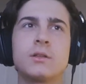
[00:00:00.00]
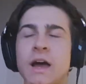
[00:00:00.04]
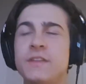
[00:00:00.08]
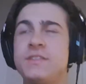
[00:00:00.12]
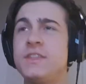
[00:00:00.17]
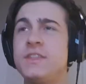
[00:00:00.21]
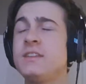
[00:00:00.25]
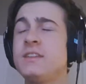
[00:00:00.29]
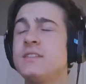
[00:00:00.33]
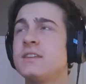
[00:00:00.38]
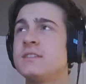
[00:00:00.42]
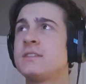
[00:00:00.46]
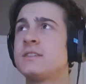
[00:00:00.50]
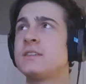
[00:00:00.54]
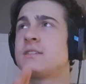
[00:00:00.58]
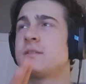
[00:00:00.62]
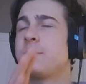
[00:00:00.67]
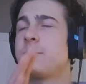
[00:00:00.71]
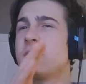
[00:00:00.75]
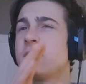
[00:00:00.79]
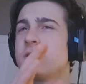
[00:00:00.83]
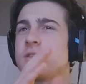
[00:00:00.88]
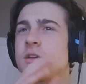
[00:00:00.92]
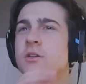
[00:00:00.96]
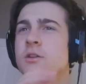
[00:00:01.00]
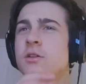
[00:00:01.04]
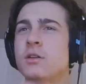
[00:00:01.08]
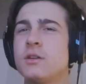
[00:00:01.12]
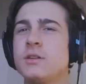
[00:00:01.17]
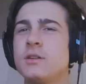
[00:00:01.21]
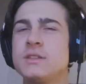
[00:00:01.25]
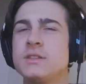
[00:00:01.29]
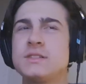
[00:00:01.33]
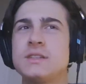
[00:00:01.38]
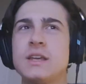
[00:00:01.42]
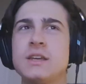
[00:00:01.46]
I think this is about the
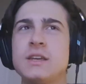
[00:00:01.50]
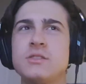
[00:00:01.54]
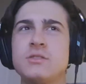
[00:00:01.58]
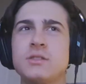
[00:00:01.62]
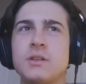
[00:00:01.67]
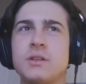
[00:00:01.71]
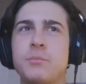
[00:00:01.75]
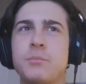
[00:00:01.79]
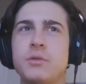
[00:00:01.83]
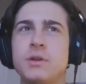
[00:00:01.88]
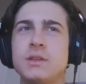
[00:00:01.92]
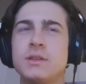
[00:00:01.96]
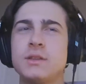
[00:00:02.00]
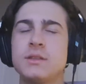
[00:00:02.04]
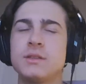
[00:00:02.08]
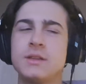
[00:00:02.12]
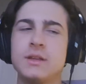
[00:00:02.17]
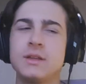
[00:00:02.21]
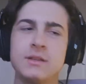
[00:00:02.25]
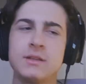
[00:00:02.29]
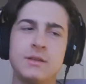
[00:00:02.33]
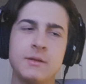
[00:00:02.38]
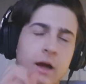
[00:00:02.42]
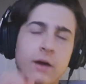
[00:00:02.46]
colonization that Britain did.